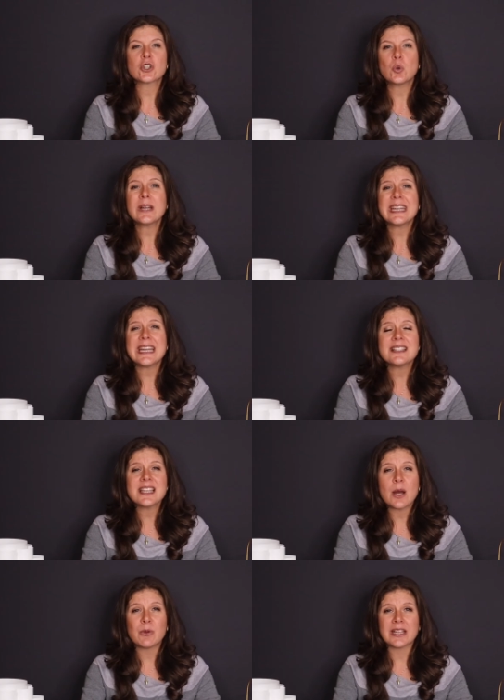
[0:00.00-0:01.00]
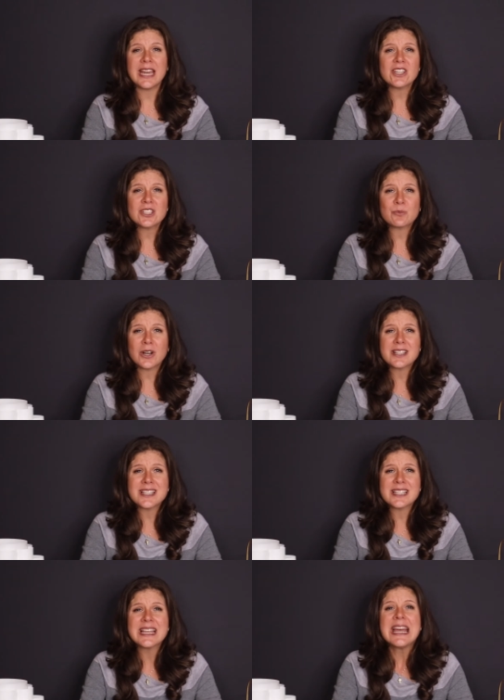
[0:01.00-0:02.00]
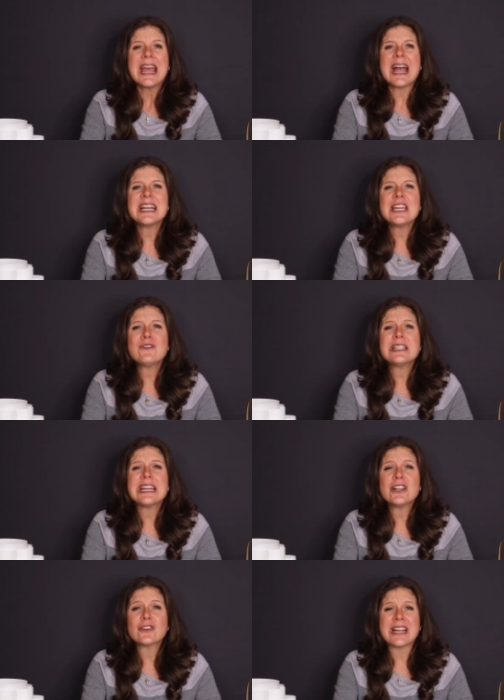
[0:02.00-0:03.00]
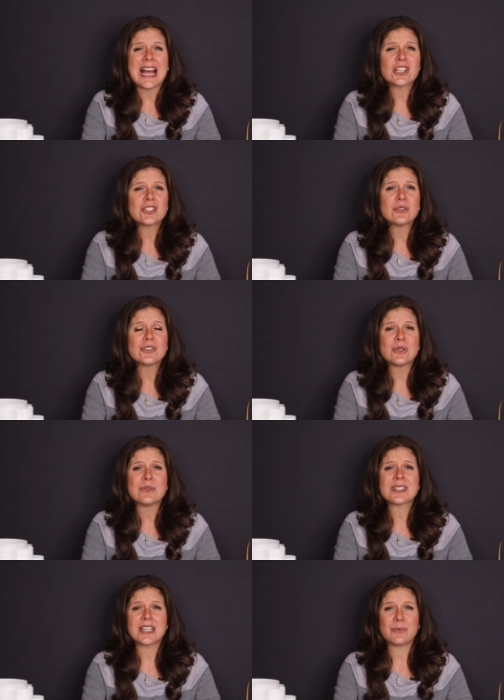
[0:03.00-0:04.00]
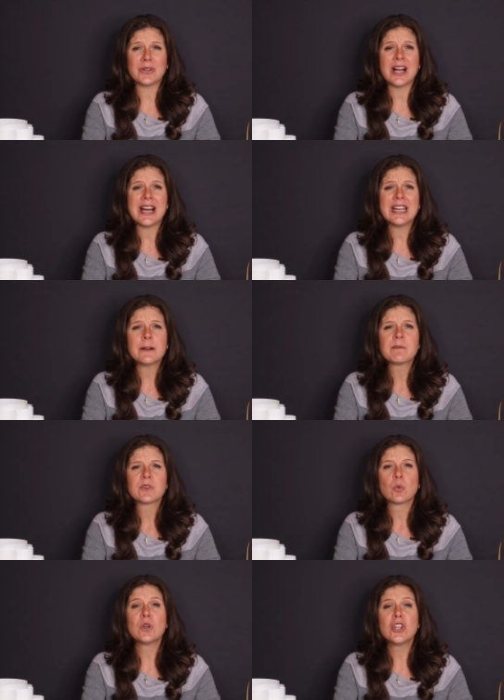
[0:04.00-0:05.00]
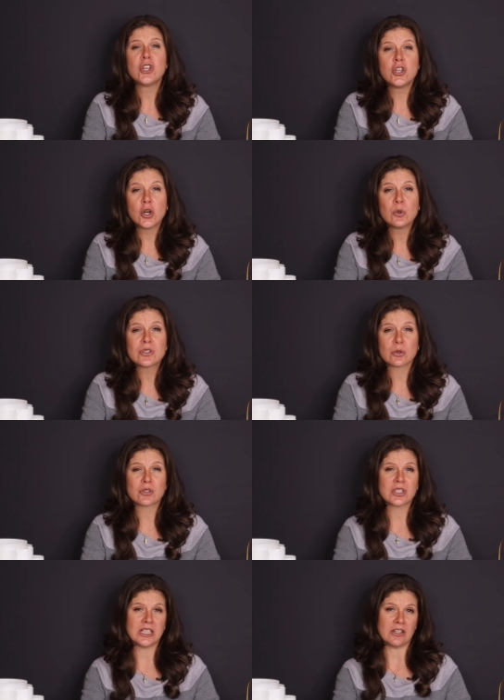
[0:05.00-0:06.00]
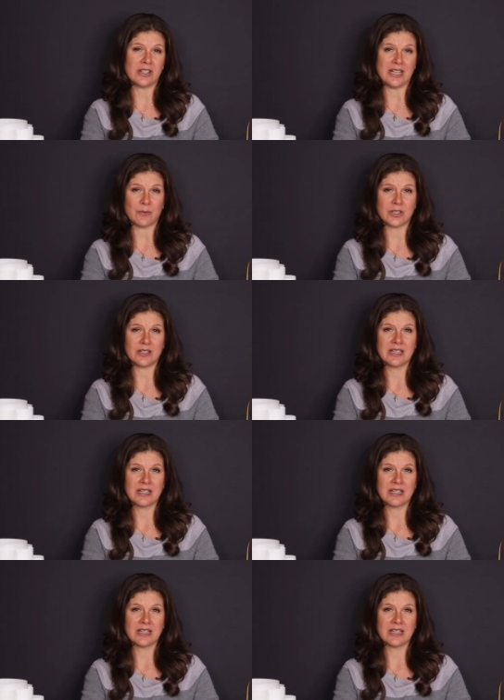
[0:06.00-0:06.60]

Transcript: quick, easy application process, and even international students can apply with no social security number.